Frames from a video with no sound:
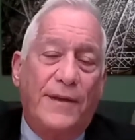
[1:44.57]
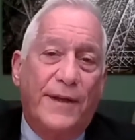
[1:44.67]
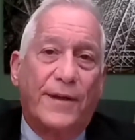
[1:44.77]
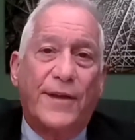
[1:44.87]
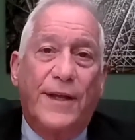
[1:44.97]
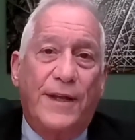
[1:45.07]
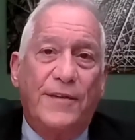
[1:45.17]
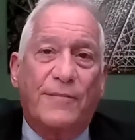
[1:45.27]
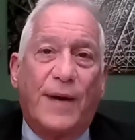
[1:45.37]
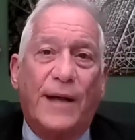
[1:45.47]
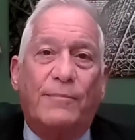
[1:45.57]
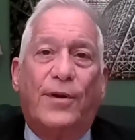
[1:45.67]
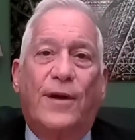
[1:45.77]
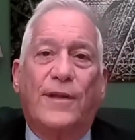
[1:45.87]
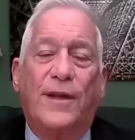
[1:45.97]
Musk, with his
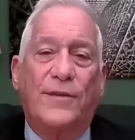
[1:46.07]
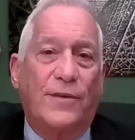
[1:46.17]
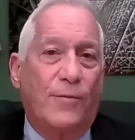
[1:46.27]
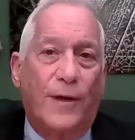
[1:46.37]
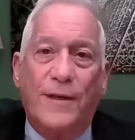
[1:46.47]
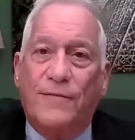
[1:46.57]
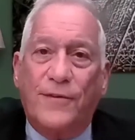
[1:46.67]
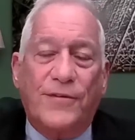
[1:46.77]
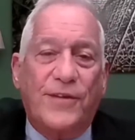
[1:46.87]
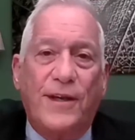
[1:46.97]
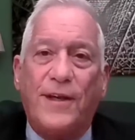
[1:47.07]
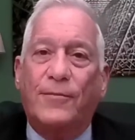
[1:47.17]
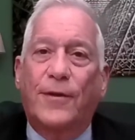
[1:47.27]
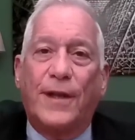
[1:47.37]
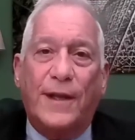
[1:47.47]
foresight into technology's
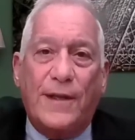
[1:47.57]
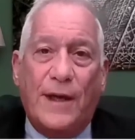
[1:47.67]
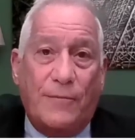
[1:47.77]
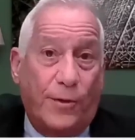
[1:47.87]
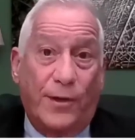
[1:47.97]
potential risks,